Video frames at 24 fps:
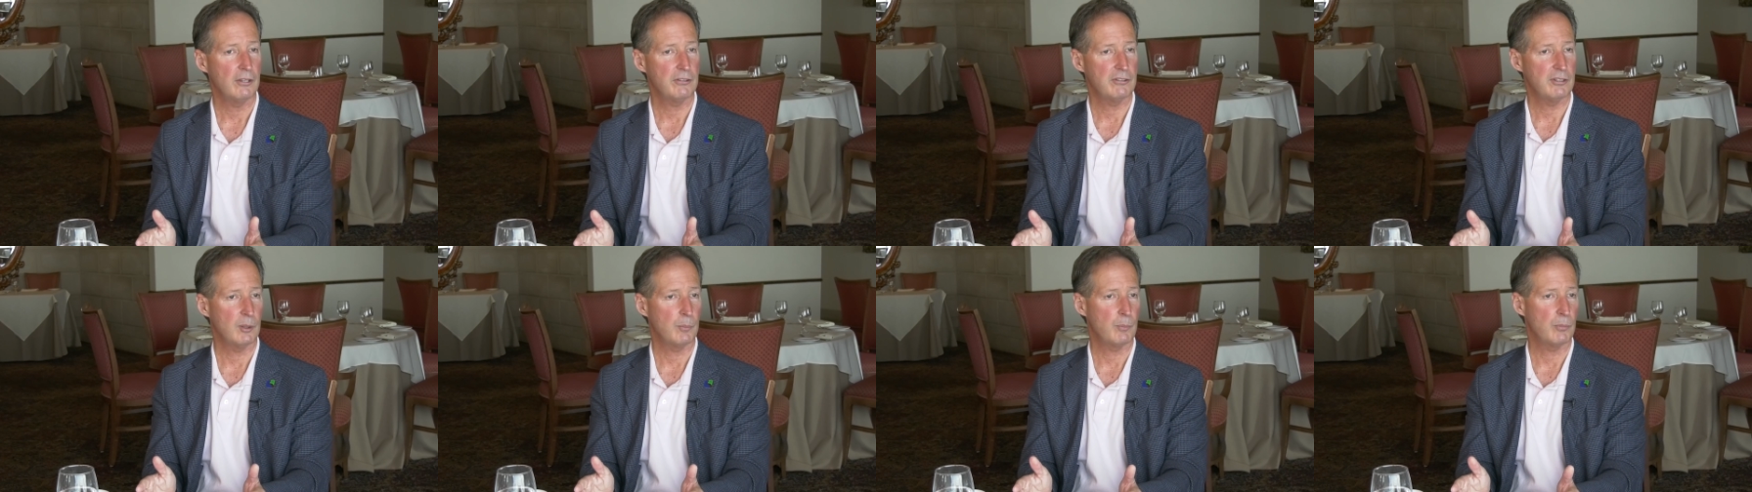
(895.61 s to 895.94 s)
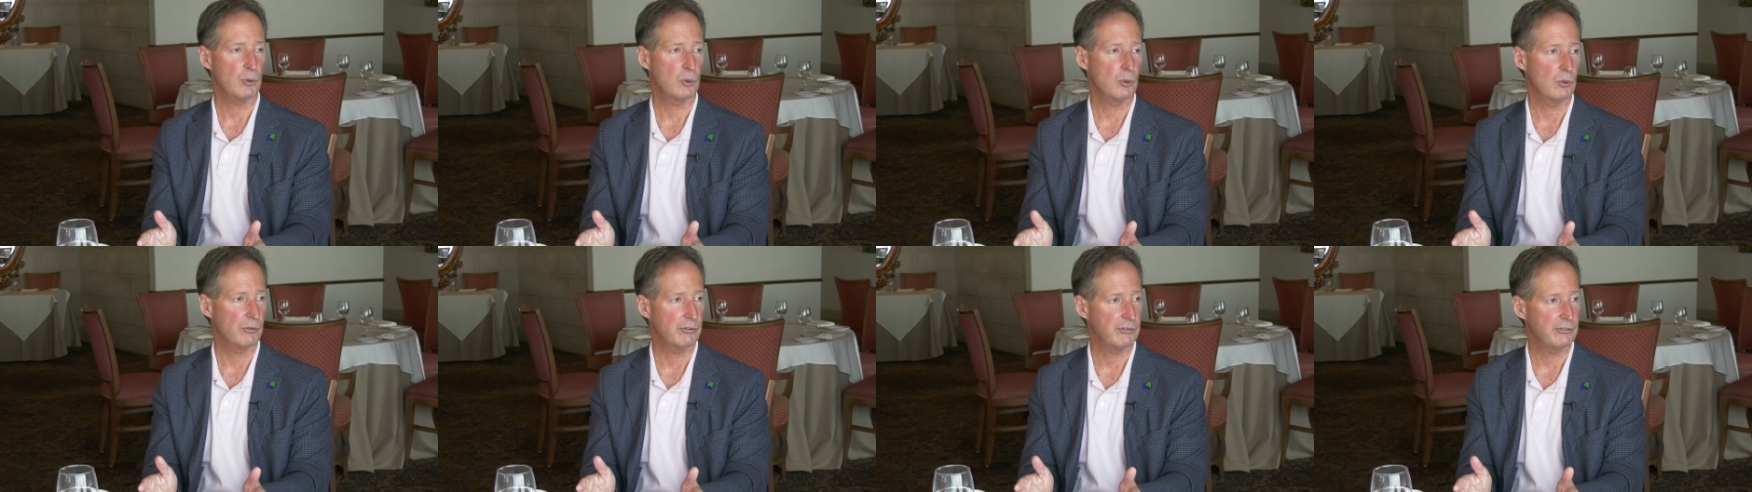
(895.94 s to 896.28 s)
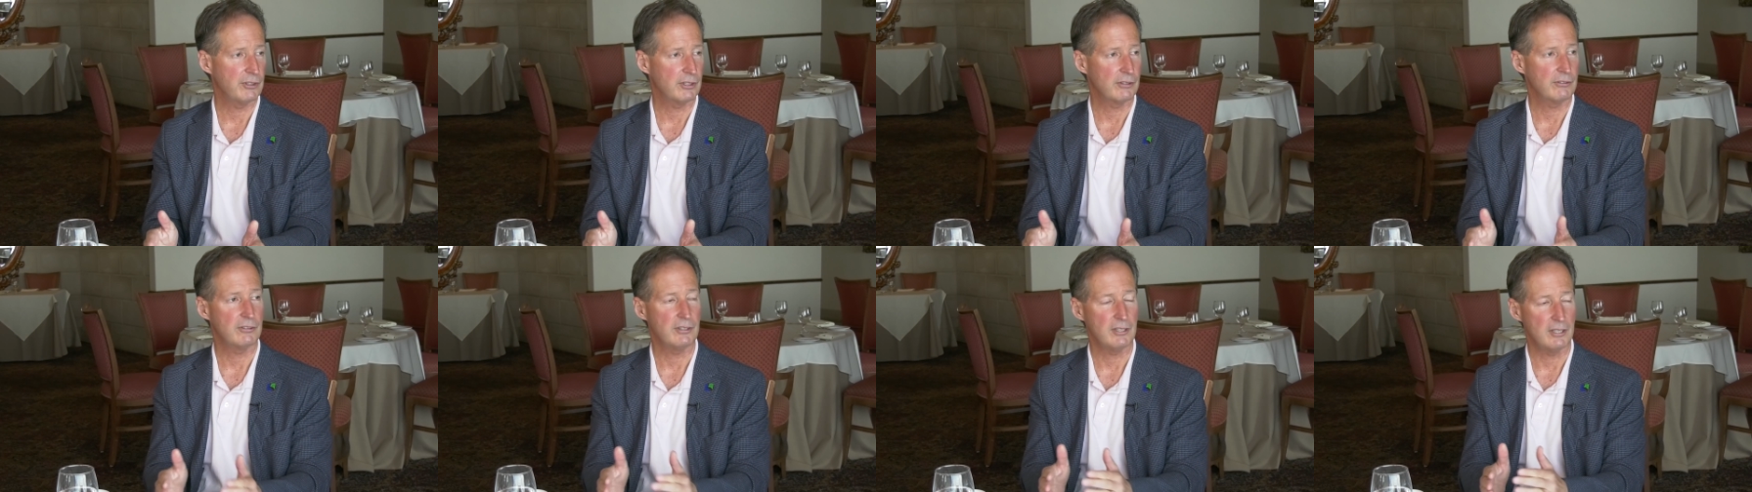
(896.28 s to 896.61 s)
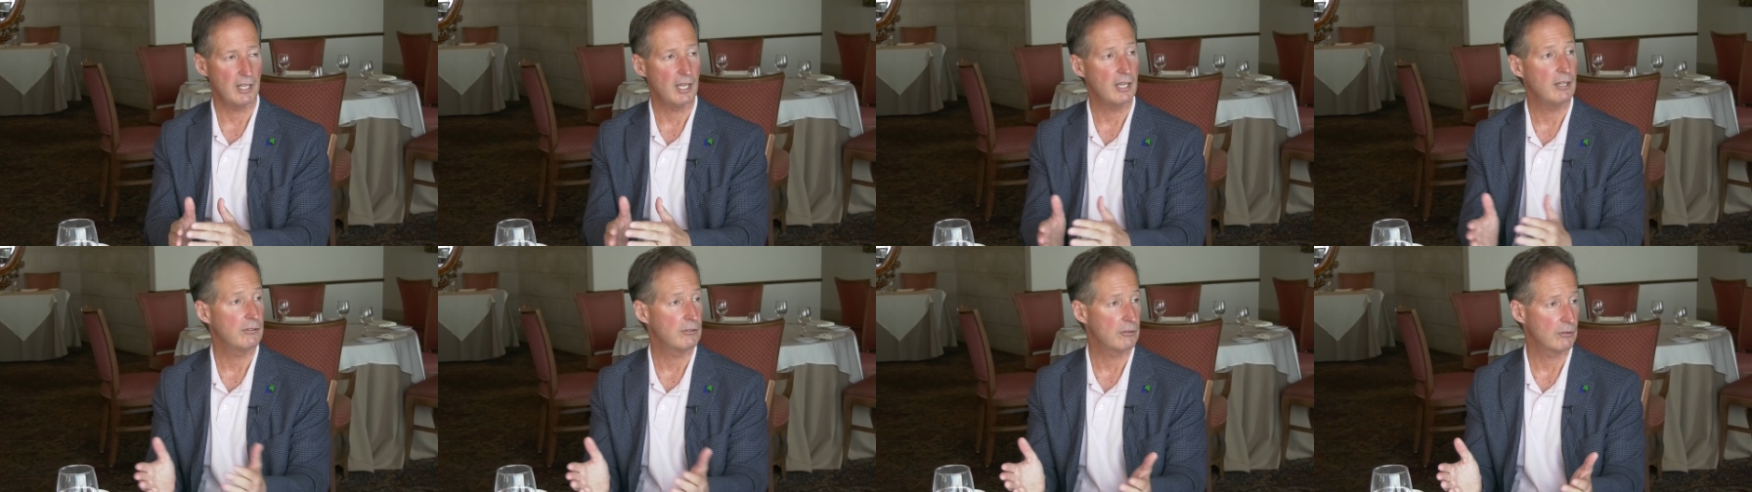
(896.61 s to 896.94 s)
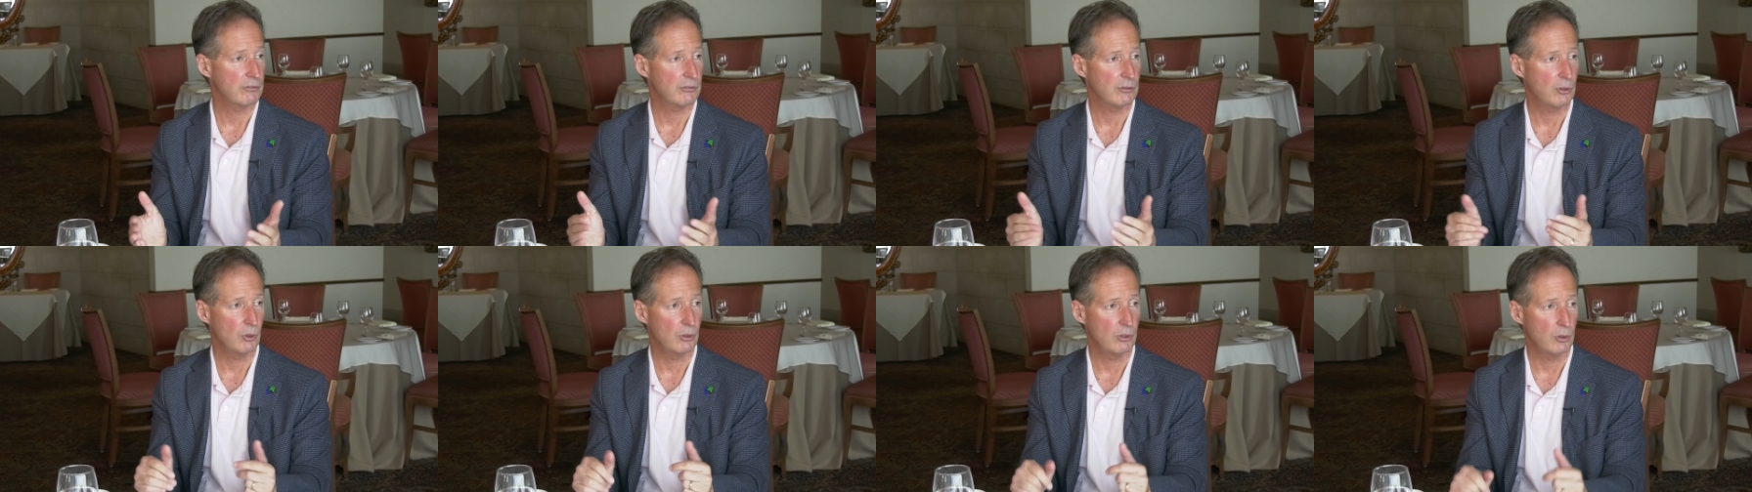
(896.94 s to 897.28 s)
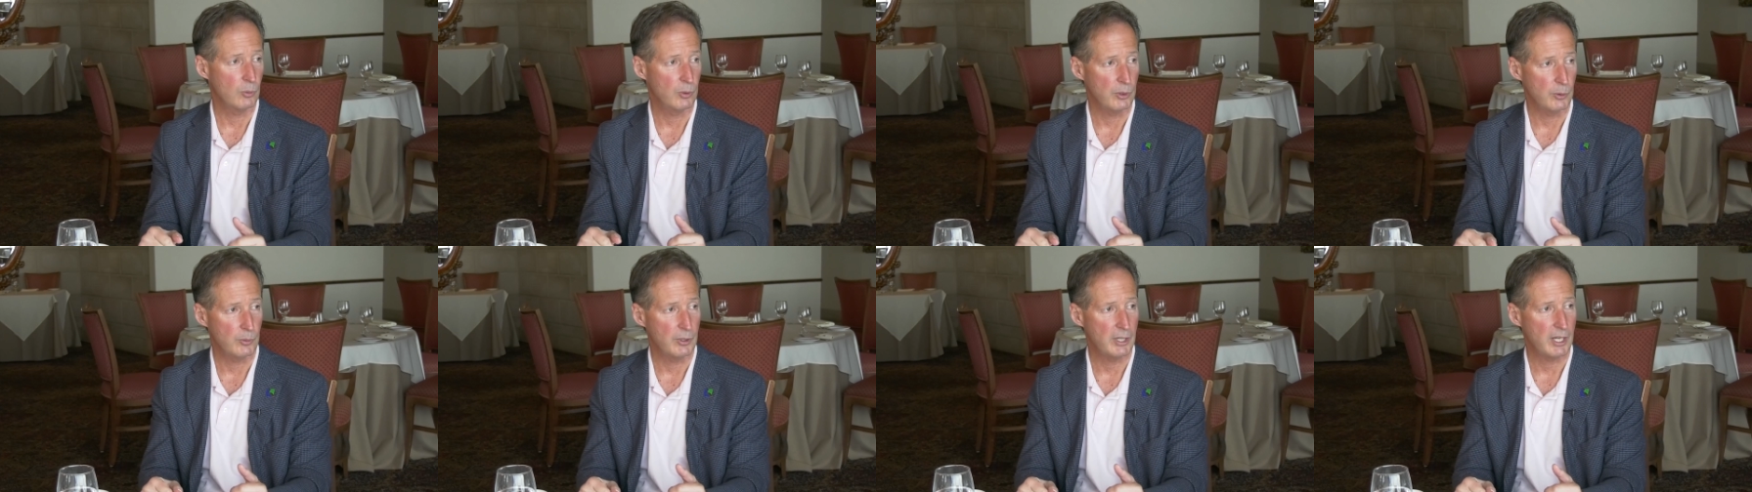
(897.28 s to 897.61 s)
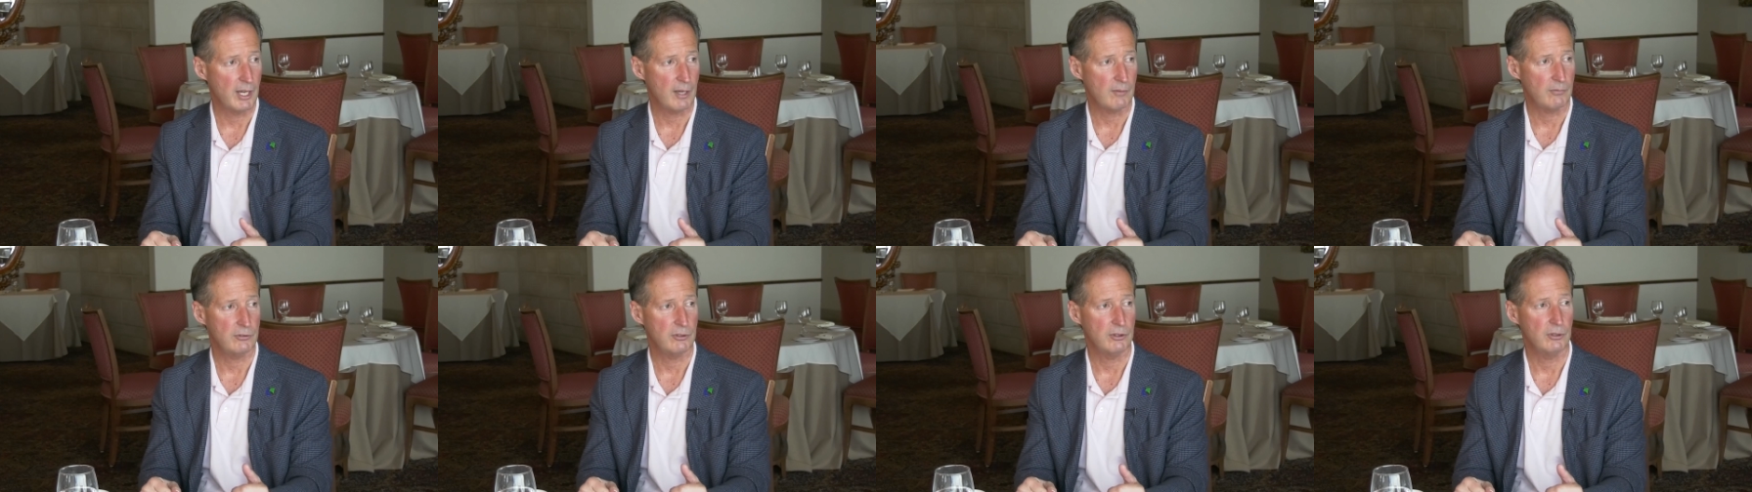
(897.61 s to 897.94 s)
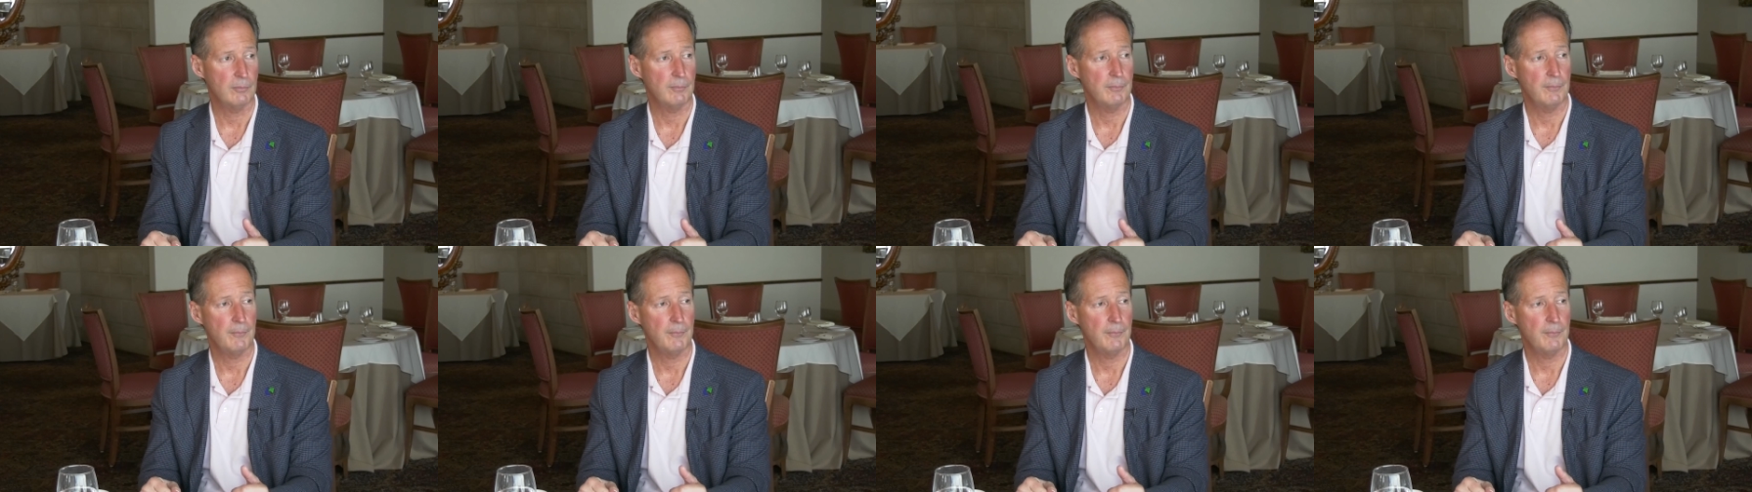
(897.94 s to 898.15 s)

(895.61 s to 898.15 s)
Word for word: typical 60 days or so that we would have to.